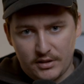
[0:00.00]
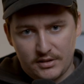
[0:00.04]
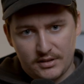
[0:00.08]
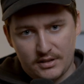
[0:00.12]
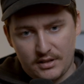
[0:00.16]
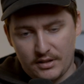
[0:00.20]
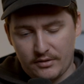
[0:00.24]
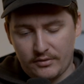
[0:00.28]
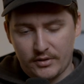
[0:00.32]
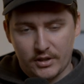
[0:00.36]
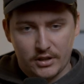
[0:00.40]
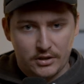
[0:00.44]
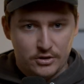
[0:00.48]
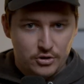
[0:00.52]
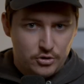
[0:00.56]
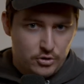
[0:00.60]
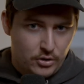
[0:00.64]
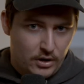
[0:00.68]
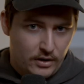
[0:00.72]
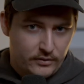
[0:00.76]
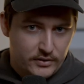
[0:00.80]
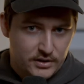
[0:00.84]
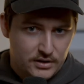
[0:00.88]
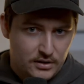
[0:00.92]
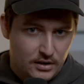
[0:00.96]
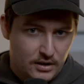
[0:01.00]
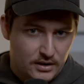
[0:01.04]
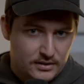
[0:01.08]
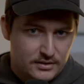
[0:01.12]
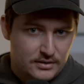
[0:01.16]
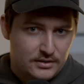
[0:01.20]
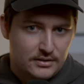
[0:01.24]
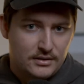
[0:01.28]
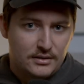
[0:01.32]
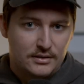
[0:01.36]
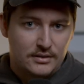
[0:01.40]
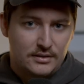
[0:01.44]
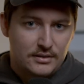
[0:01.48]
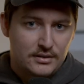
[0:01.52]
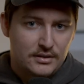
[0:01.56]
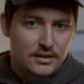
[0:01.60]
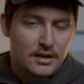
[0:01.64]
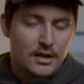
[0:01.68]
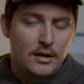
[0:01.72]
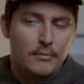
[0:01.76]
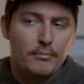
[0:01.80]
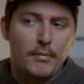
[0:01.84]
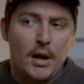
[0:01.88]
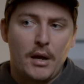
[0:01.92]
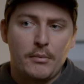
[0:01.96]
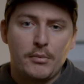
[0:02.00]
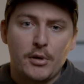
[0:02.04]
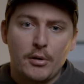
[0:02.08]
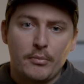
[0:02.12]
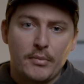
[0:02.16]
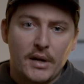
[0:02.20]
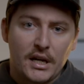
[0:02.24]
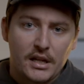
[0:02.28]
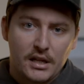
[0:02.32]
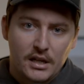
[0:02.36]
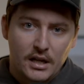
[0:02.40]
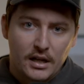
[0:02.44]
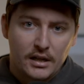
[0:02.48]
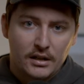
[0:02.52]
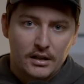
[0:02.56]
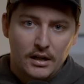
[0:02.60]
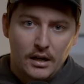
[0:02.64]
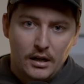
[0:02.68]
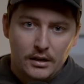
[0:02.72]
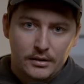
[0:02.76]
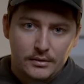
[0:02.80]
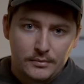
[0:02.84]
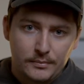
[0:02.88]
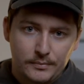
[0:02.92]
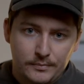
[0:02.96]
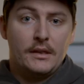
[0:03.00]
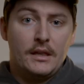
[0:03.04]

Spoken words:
certificates, driver's licenses, maybe a Medicare card.